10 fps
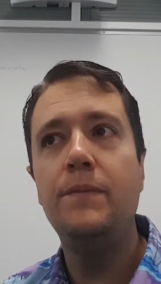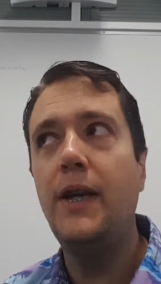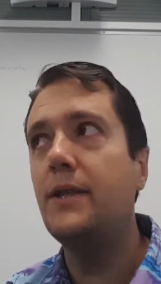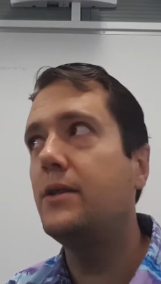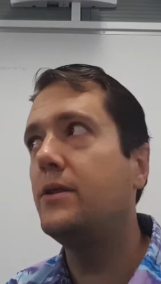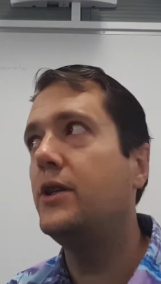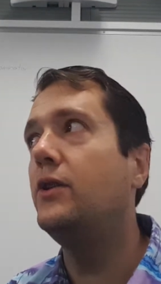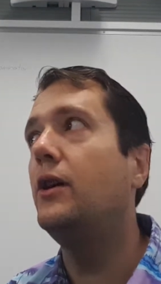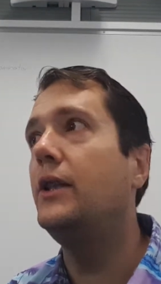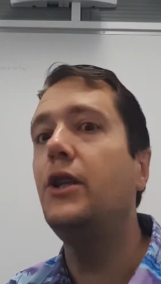That's
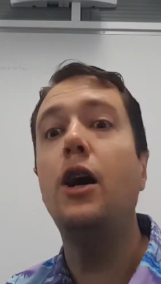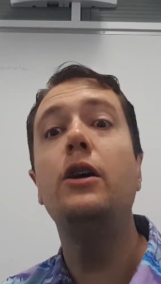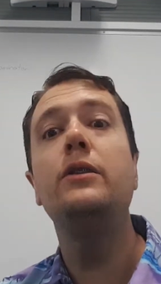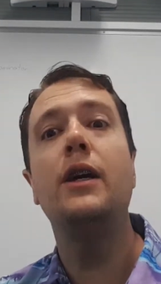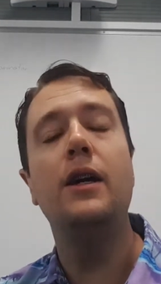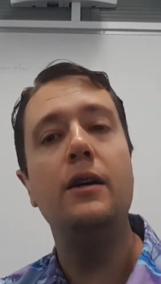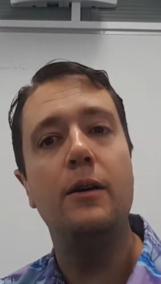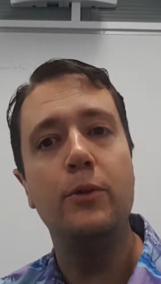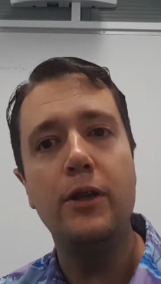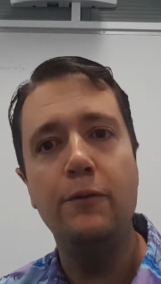tonight. No,
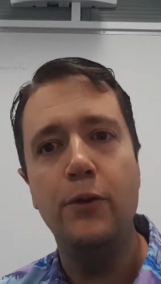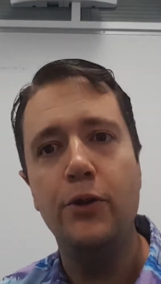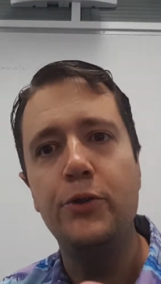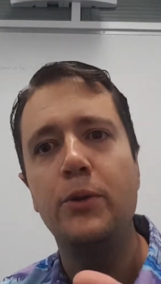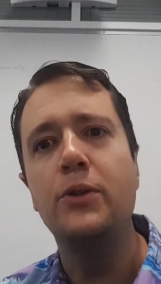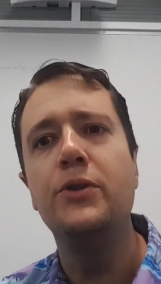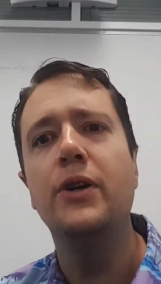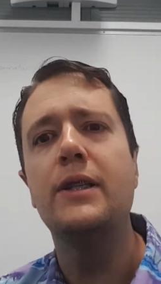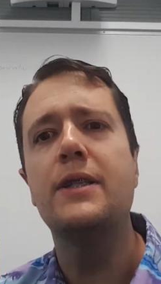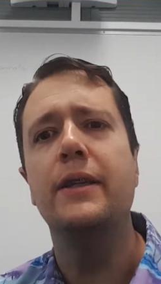I'm looking forward to a good
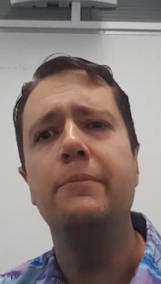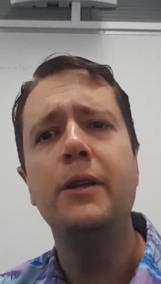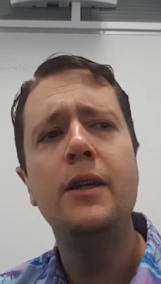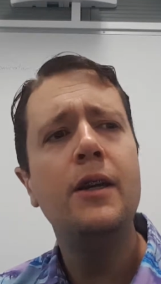night's sleep.